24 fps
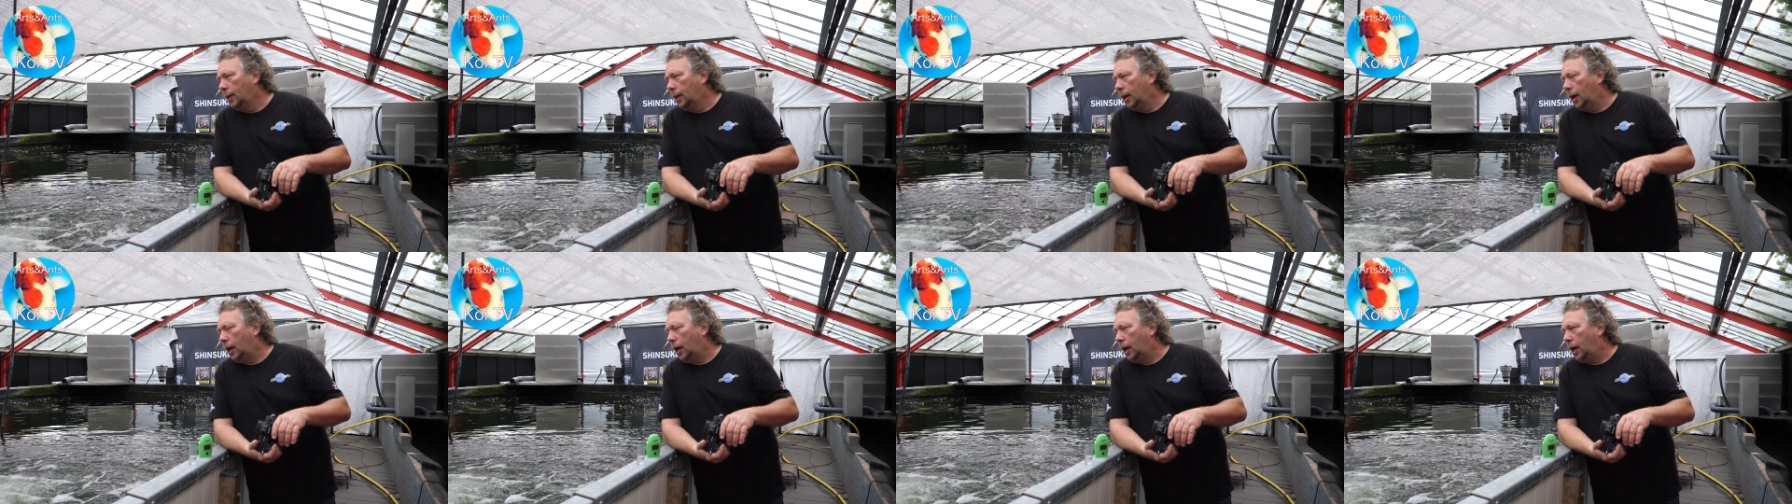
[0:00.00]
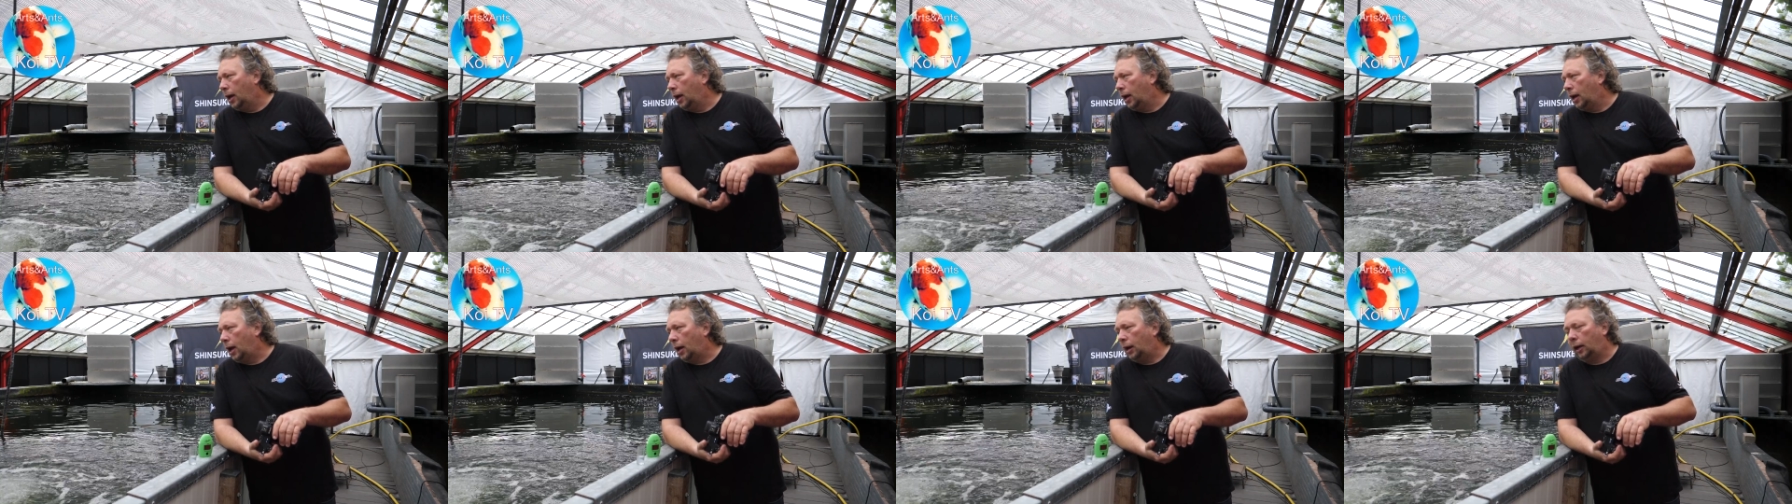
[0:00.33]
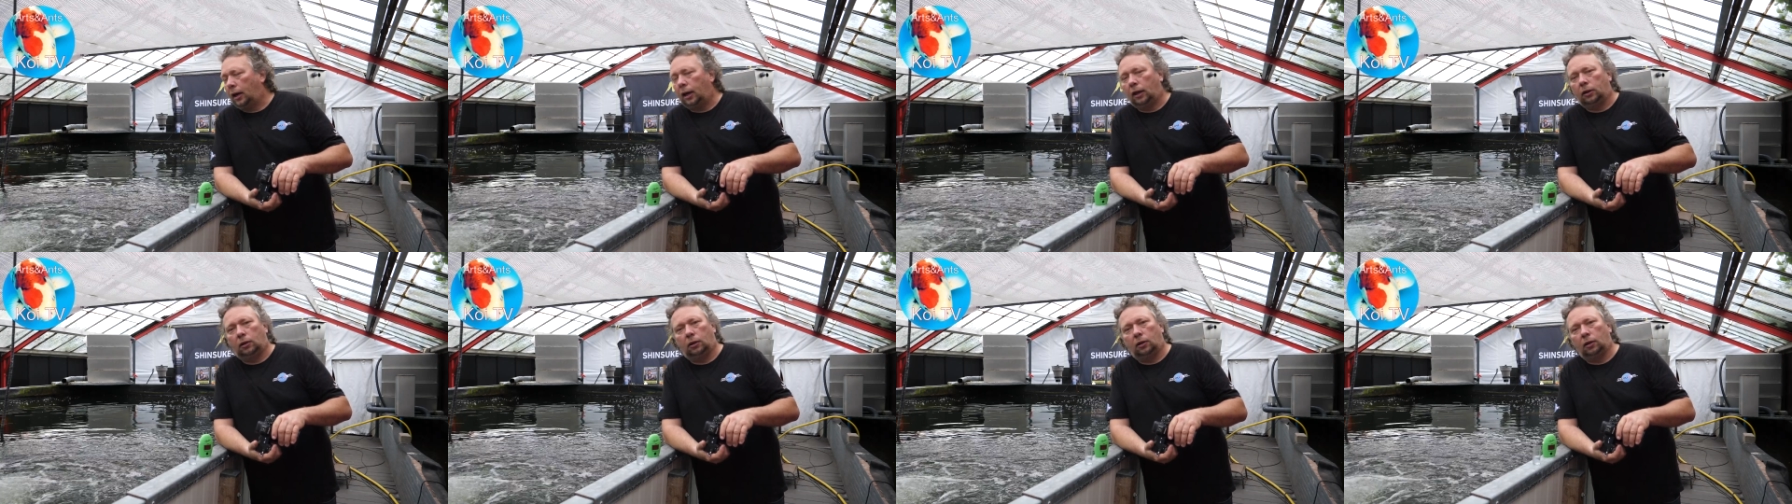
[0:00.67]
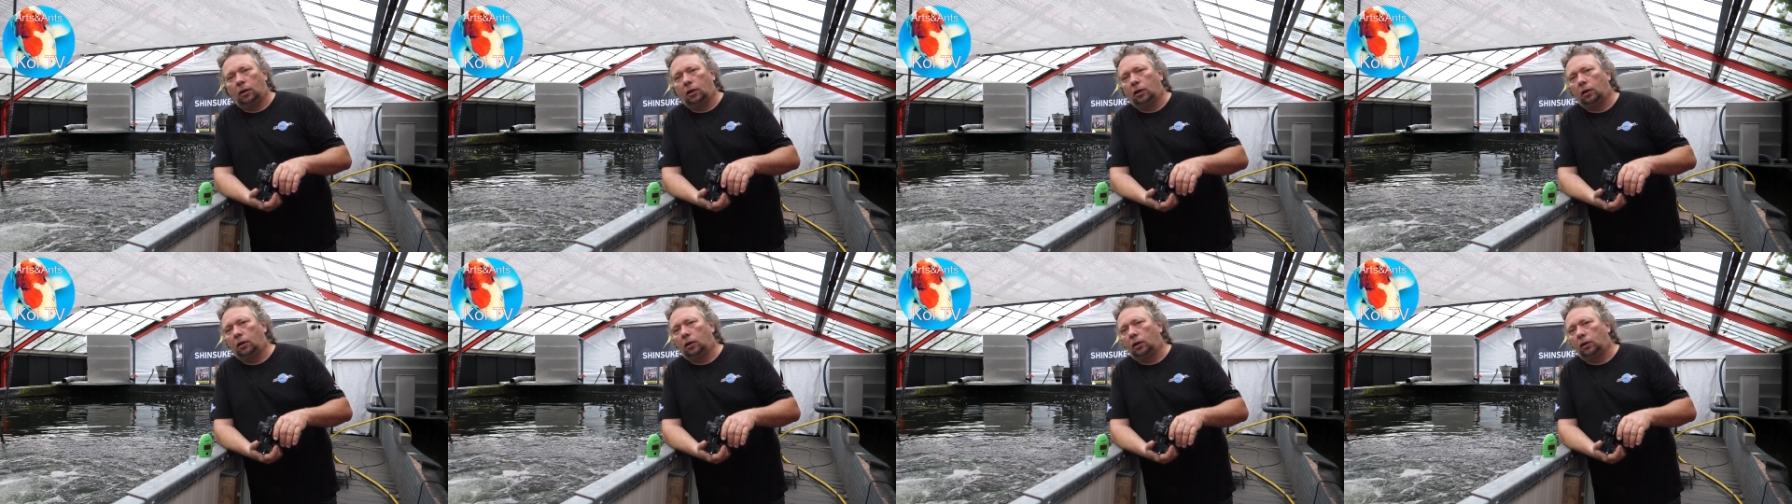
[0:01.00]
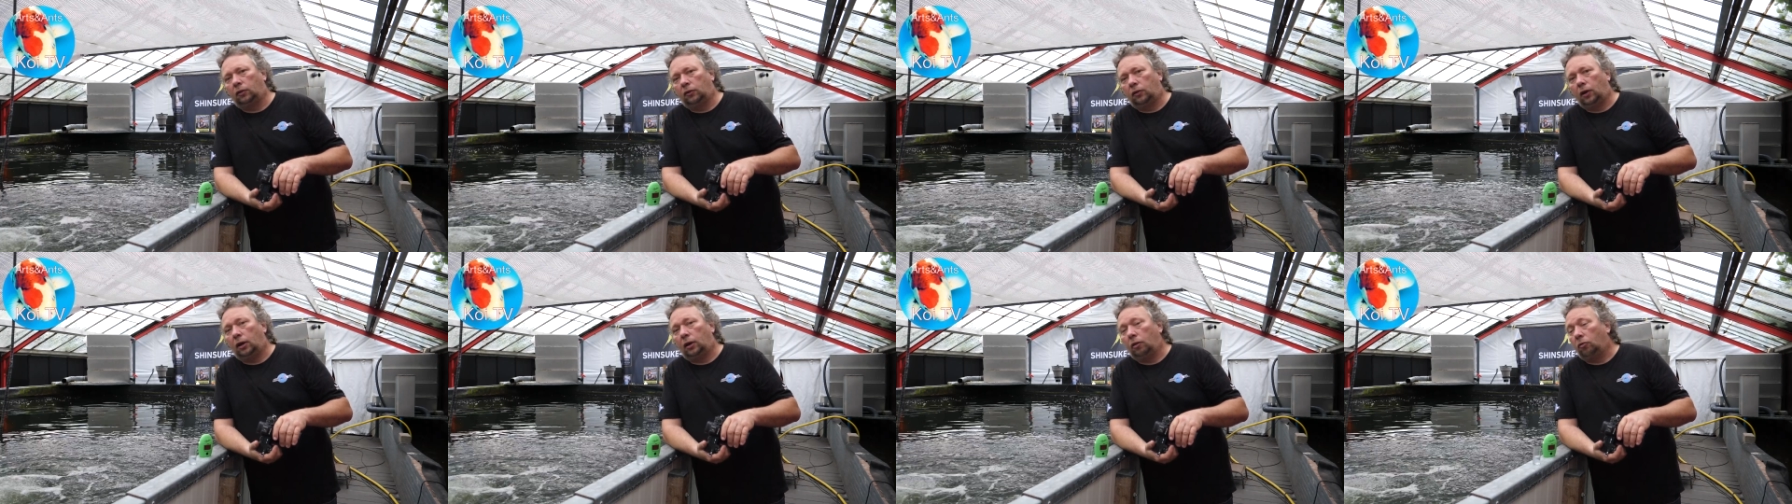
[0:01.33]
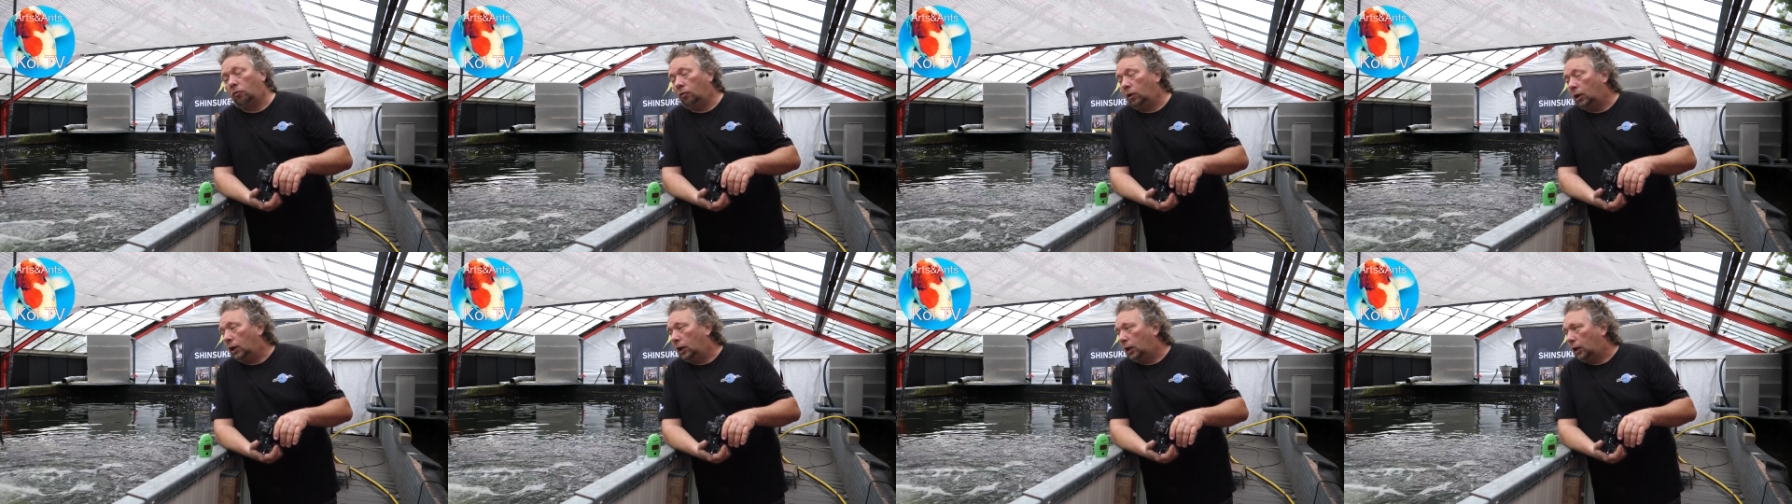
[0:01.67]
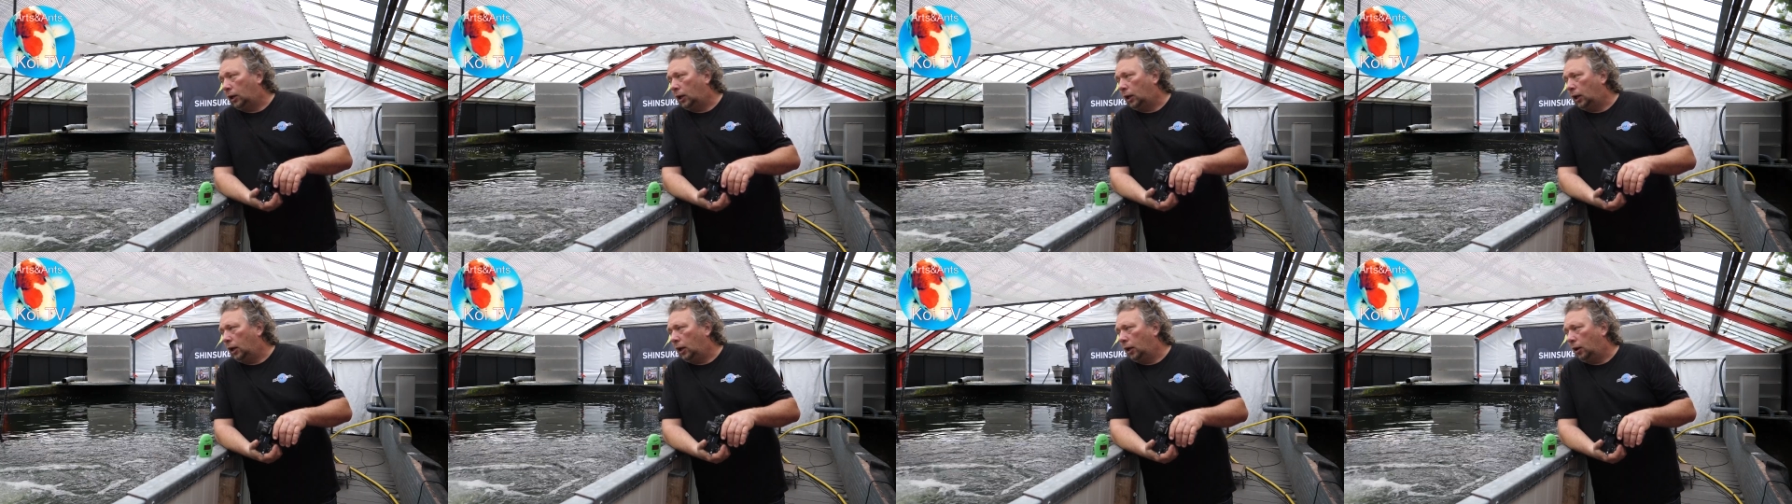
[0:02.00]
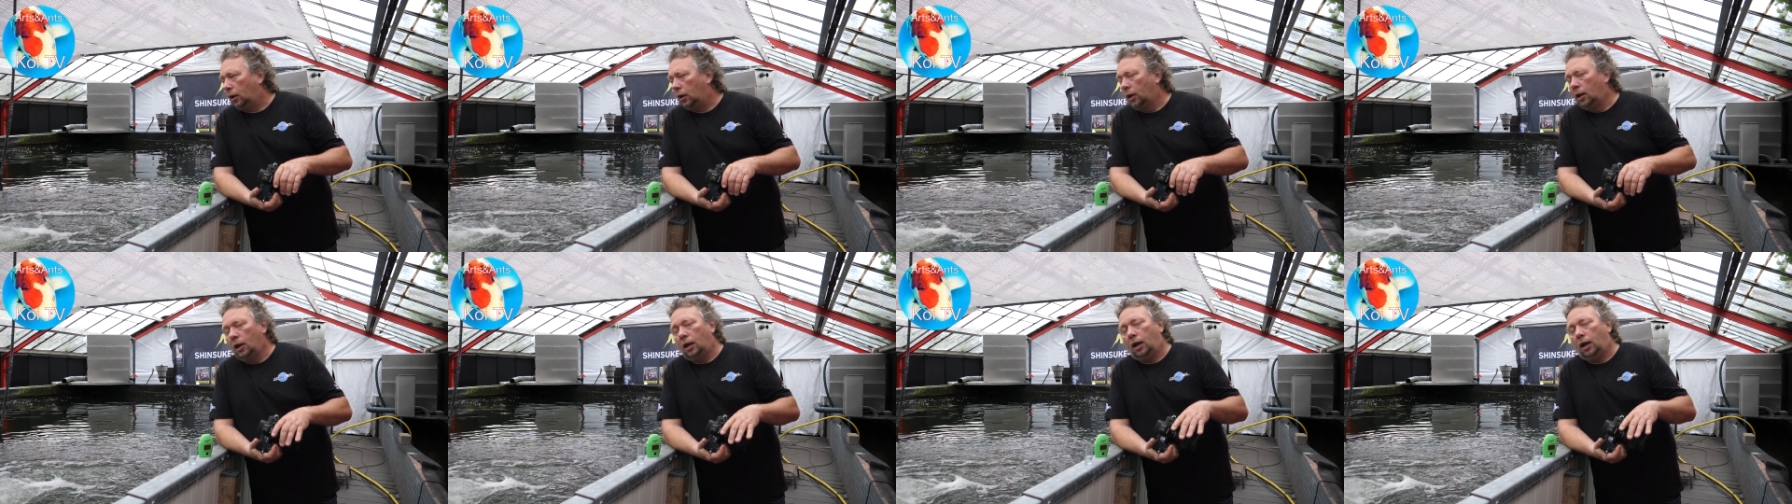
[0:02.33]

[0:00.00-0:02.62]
uh, and get the, the tank really clear.